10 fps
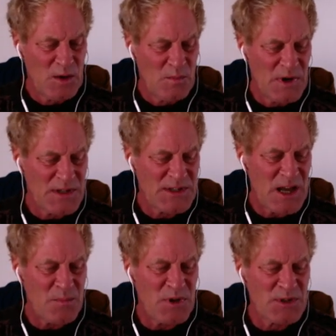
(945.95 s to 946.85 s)
But
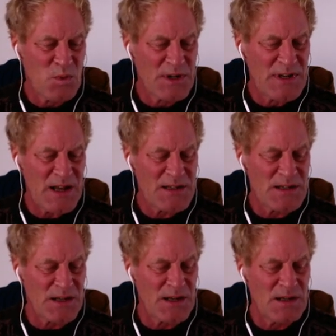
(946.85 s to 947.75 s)
samples were
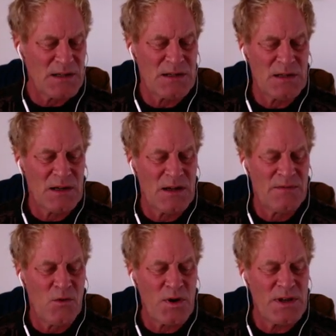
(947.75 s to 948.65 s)
tested
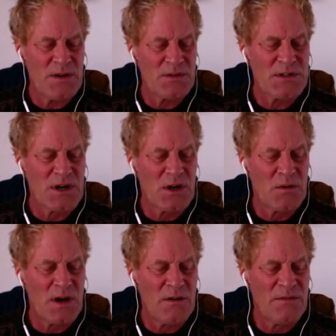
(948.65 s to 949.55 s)
40 years ago
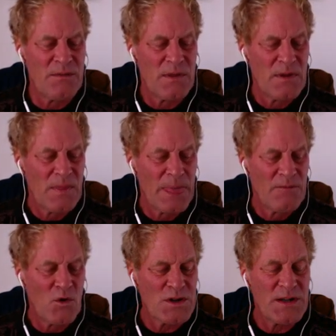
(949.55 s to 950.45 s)
of
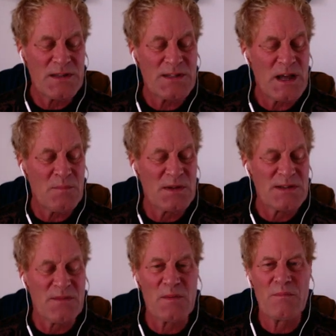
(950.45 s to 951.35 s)
14 samples
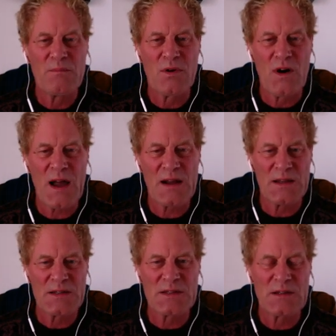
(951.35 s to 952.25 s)
of the
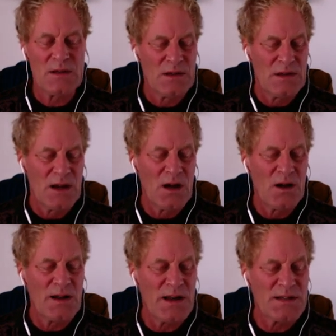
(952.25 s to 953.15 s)
Paracas
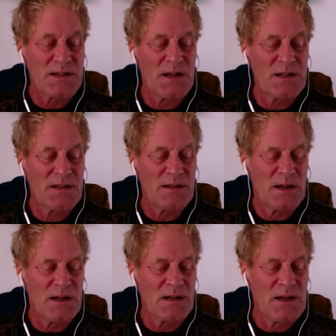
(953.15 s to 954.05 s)
elongated skull
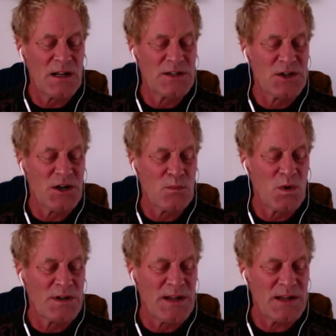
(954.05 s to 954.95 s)
culture
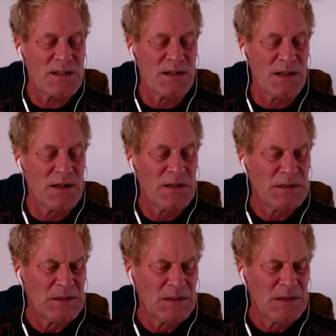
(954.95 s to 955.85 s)
were tested
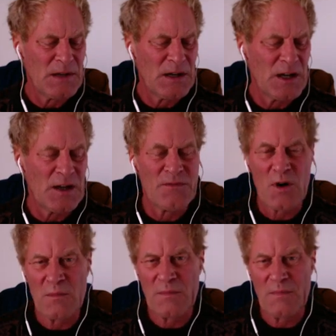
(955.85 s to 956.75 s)

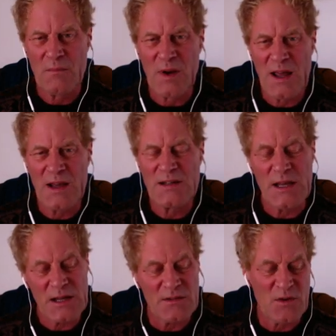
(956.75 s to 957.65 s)
from blood
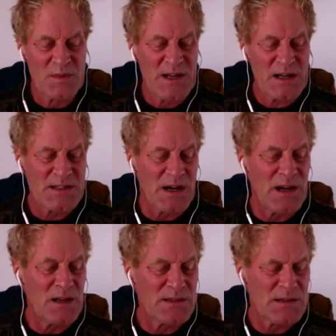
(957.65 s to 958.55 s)
taken from
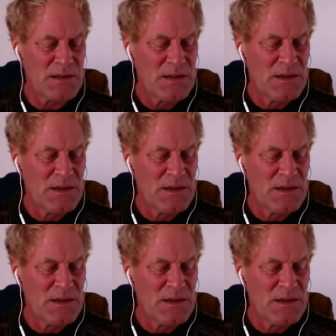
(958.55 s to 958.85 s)
textiles.